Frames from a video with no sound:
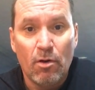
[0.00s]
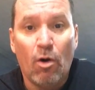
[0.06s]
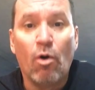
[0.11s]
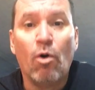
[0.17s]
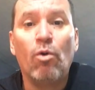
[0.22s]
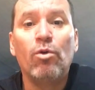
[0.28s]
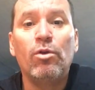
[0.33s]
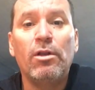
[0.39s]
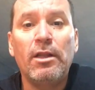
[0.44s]

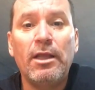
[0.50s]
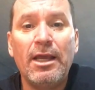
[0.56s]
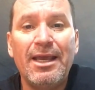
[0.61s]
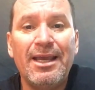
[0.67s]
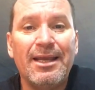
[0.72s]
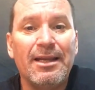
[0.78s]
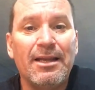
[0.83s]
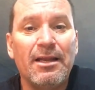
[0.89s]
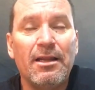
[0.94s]

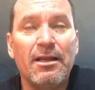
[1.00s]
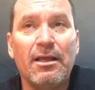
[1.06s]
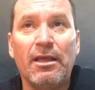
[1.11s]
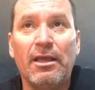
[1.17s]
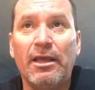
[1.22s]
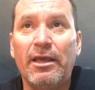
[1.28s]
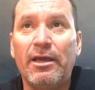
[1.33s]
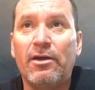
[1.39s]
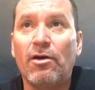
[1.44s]
Only
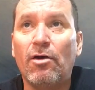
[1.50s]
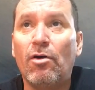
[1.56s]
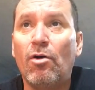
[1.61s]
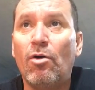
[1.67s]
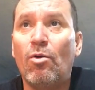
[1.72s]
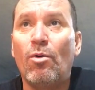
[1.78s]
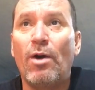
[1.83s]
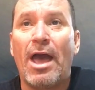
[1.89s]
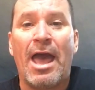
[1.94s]

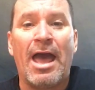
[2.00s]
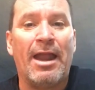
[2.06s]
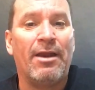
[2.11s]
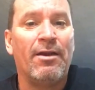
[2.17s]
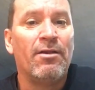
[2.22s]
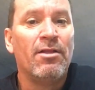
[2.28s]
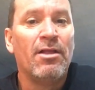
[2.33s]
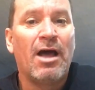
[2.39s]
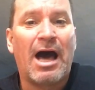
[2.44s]
ego
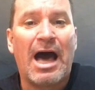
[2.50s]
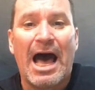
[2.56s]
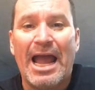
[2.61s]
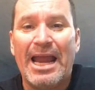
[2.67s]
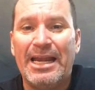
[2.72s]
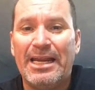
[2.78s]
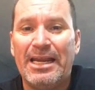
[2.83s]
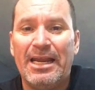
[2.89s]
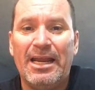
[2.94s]
and
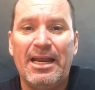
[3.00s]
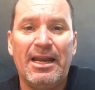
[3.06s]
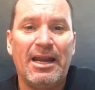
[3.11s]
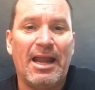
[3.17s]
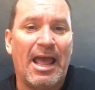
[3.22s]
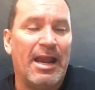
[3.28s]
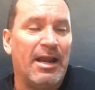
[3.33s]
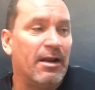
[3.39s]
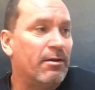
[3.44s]

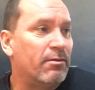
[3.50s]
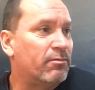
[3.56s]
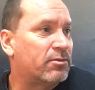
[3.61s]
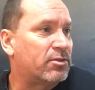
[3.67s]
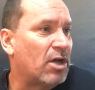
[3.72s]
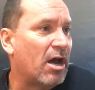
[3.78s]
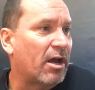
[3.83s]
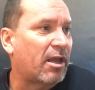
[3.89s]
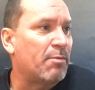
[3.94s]
hiding and
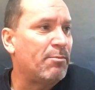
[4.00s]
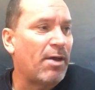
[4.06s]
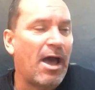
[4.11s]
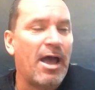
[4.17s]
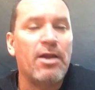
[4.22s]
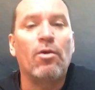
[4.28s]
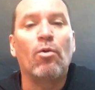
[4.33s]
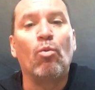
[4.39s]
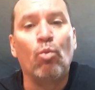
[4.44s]
talking
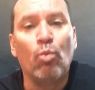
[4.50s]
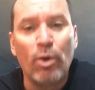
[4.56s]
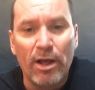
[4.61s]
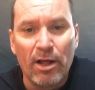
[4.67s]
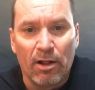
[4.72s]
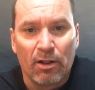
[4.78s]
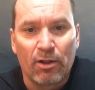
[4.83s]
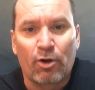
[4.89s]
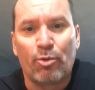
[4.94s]
behind
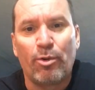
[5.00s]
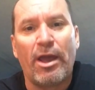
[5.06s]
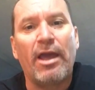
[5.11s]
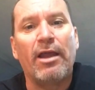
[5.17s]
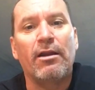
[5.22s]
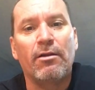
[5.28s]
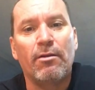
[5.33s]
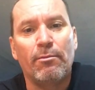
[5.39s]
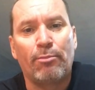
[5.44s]
will
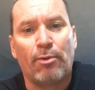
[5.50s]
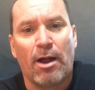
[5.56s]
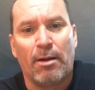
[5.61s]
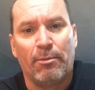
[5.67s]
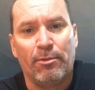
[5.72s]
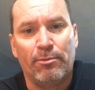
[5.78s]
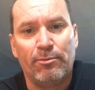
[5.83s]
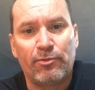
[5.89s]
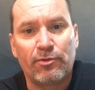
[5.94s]
create
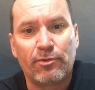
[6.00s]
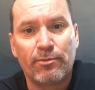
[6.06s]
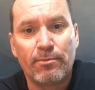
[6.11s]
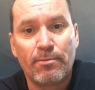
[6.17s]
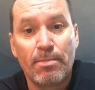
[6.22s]
problems.